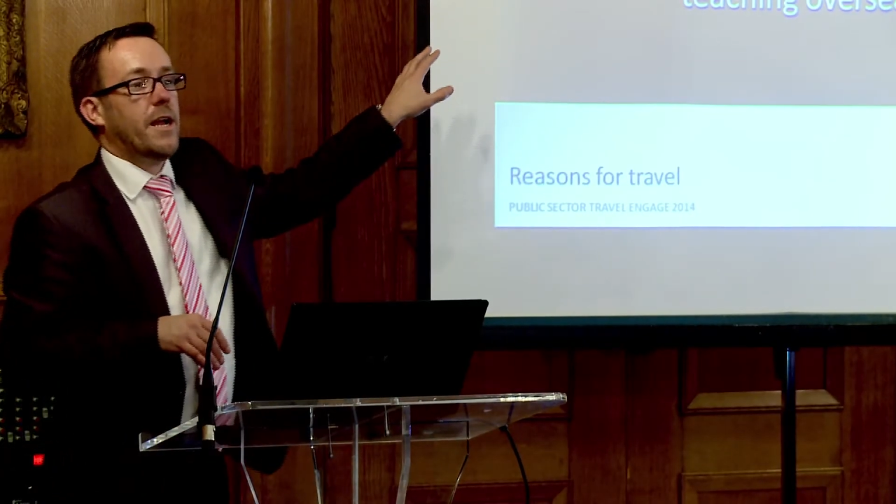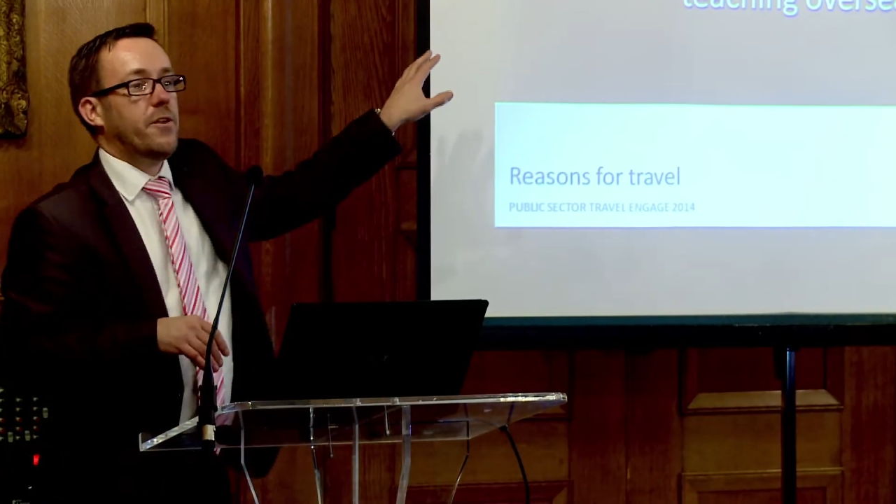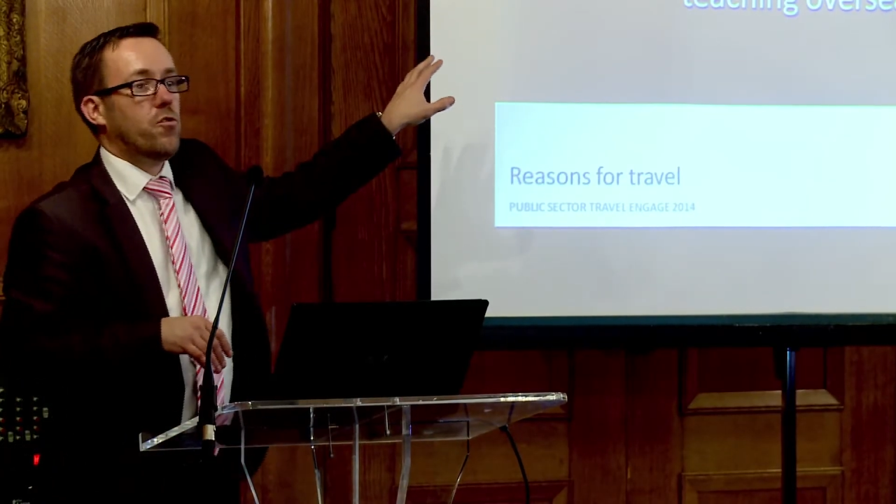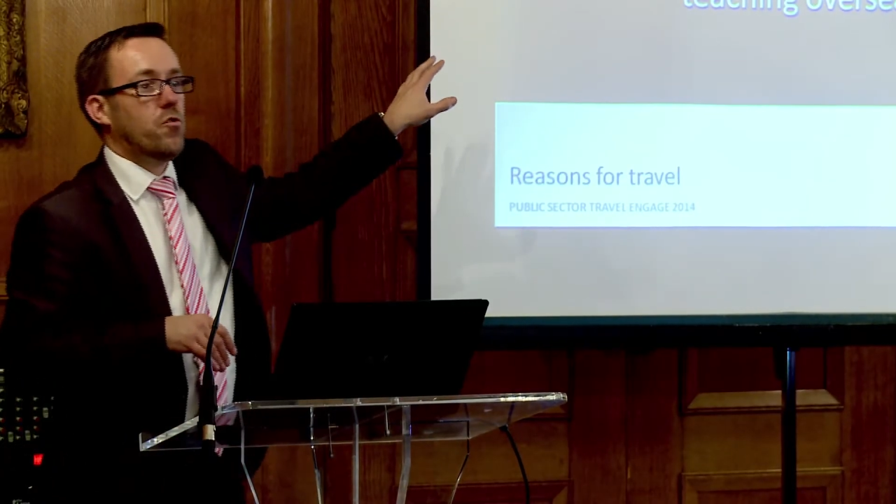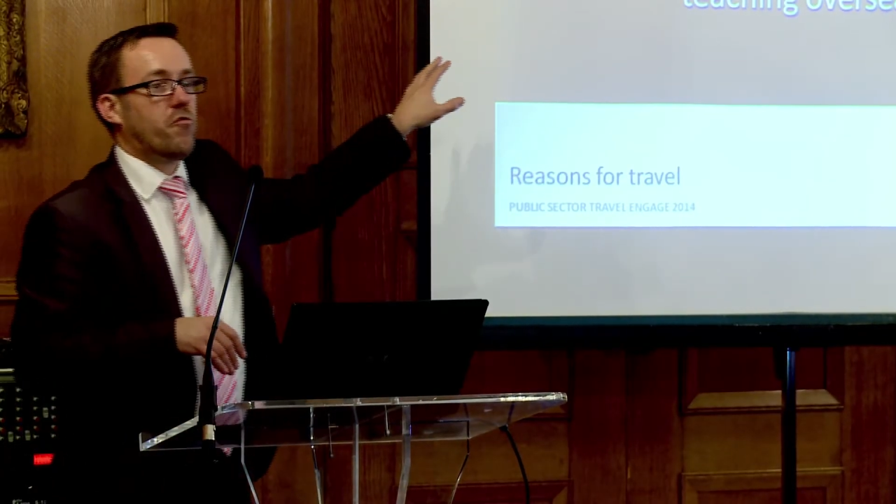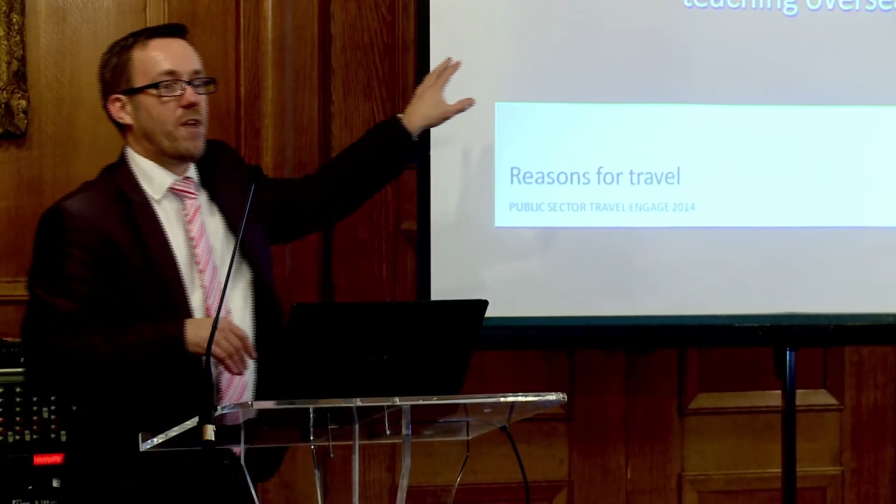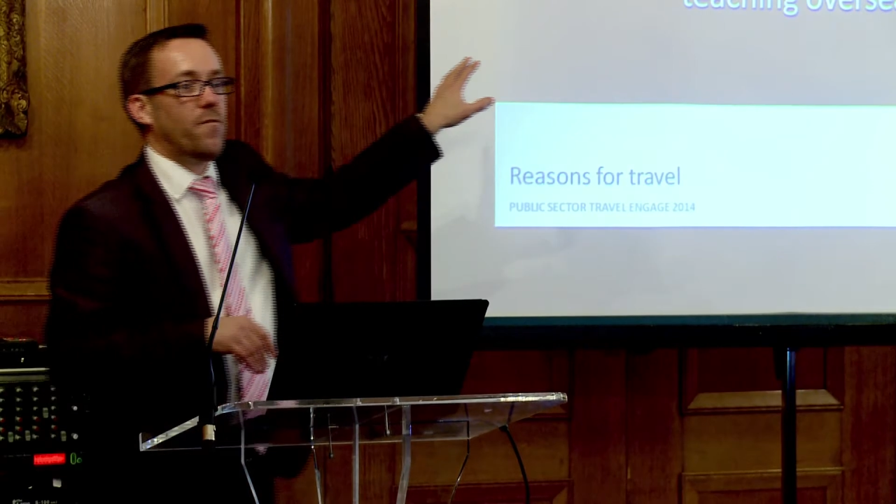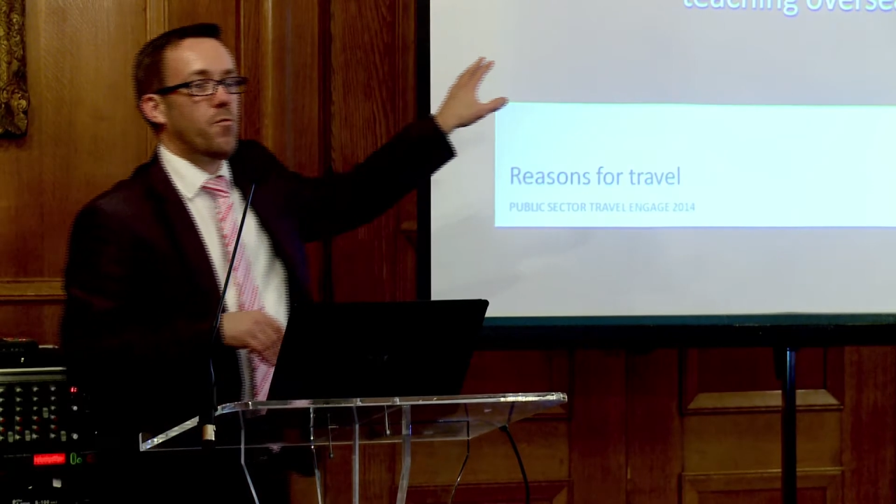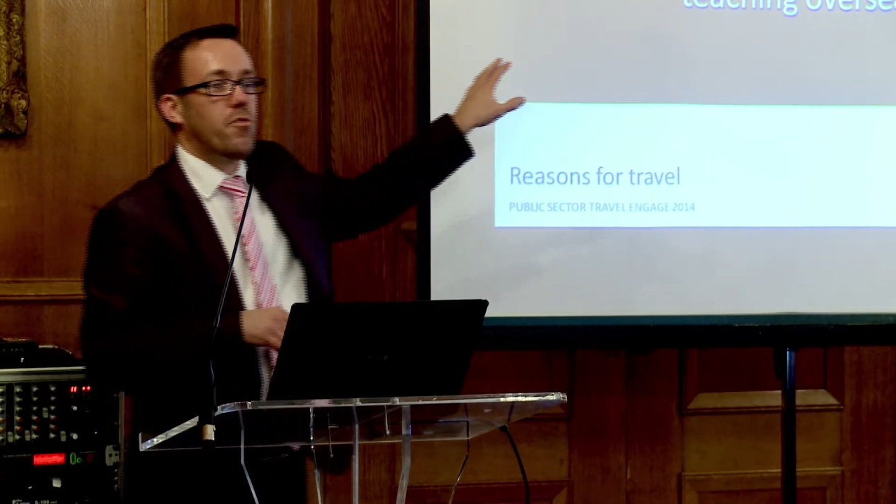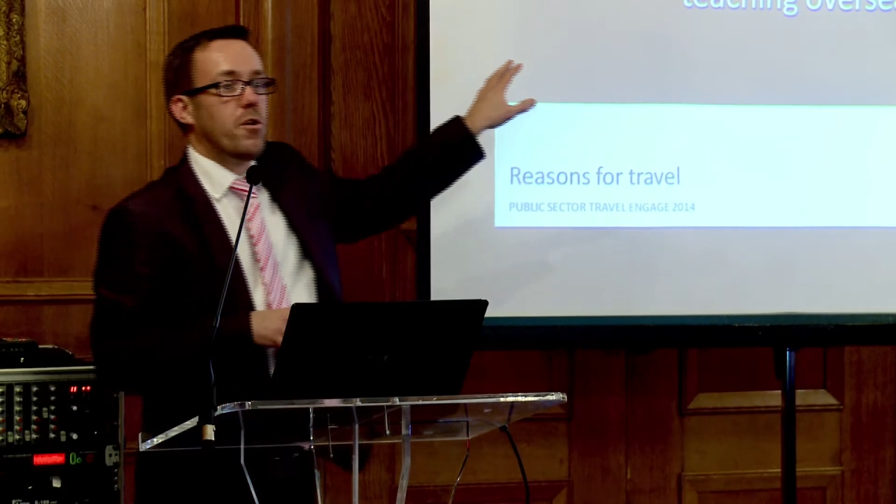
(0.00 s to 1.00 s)
your travel
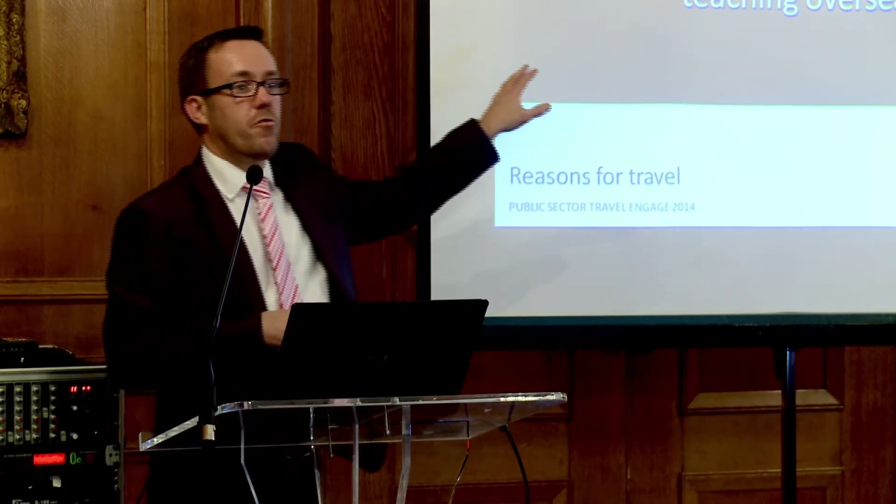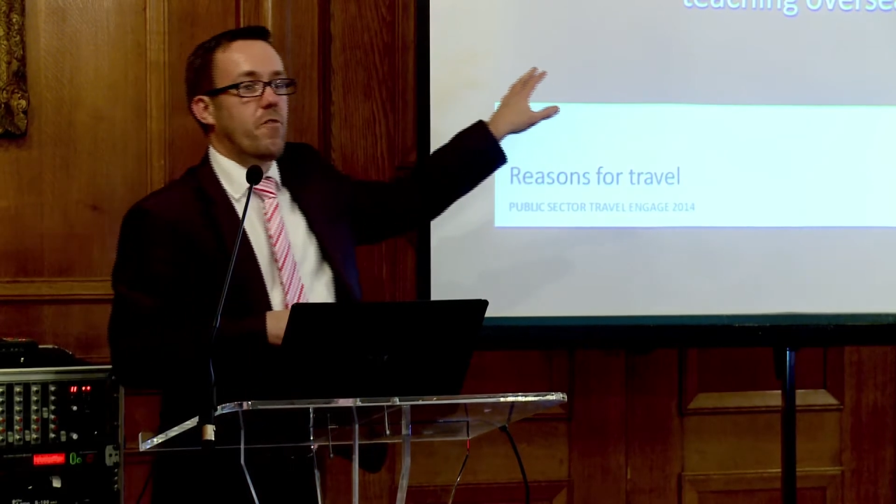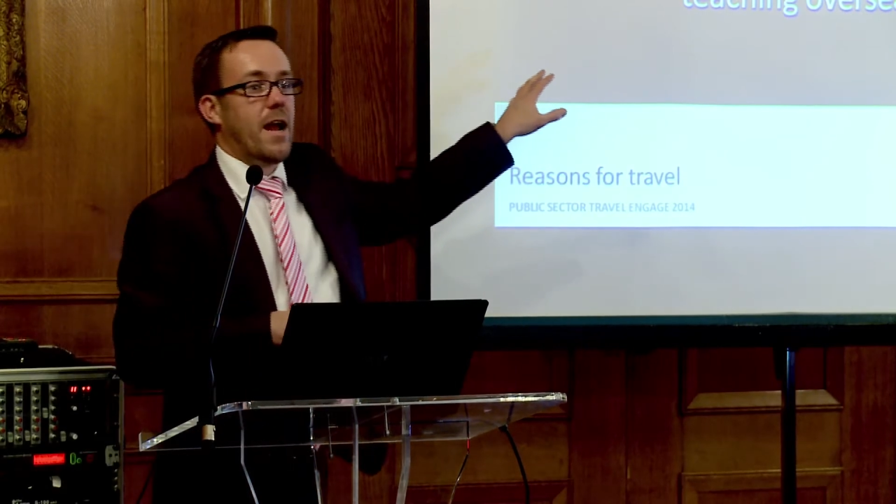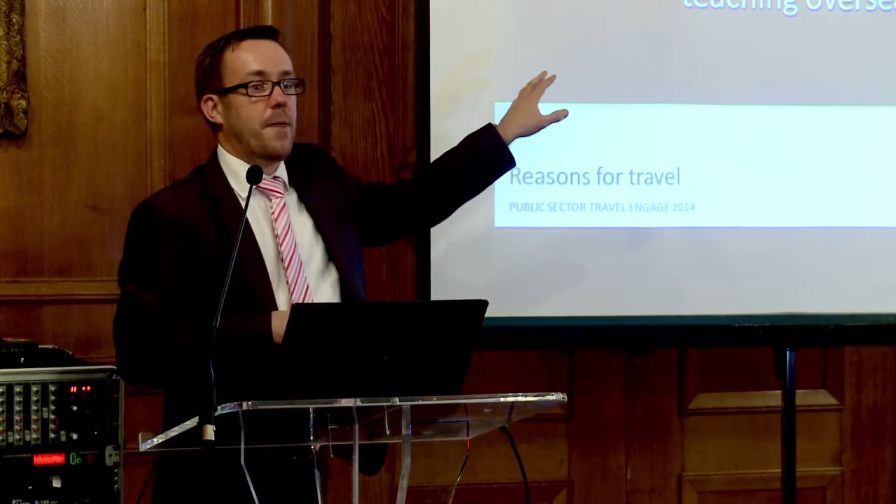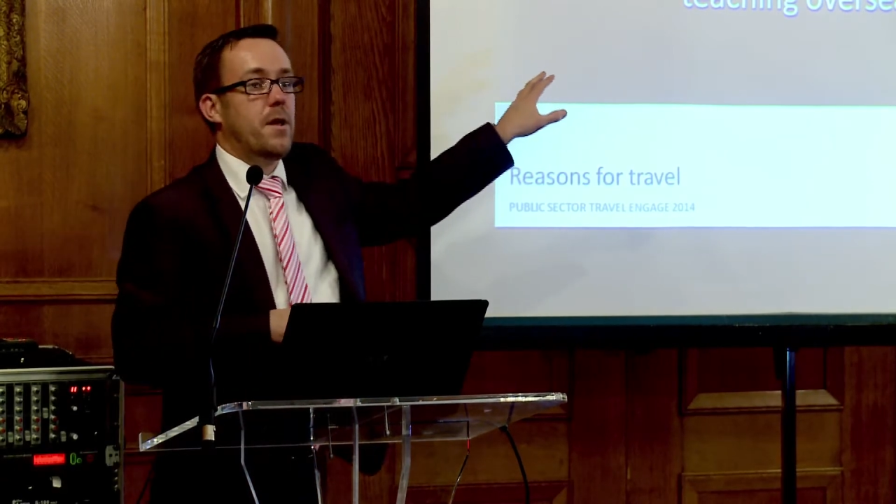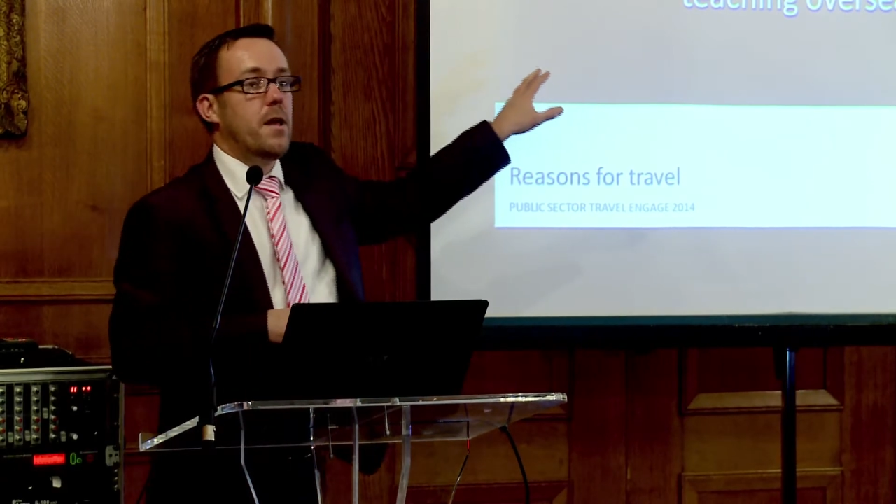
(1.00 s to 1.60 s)
programme